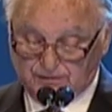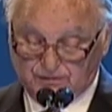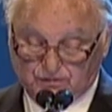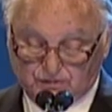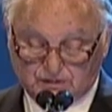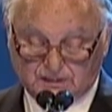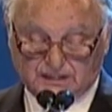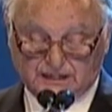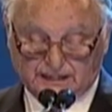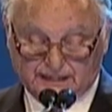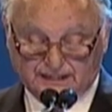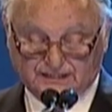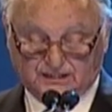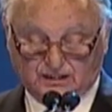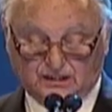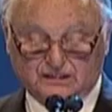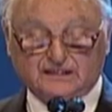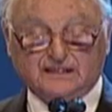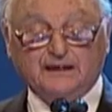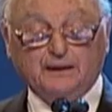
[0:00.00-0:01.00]
was ihr
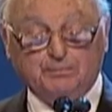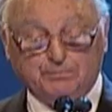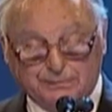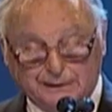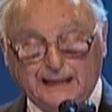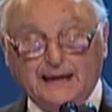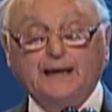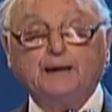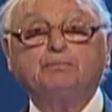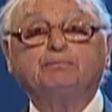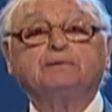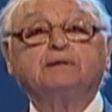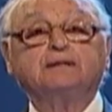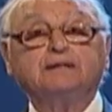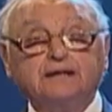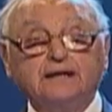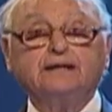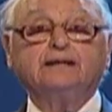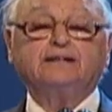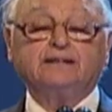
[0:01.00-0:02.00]
seid geblieben
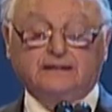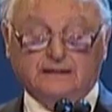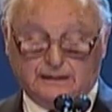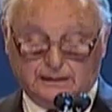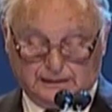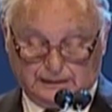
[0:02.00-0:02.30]
Jeden.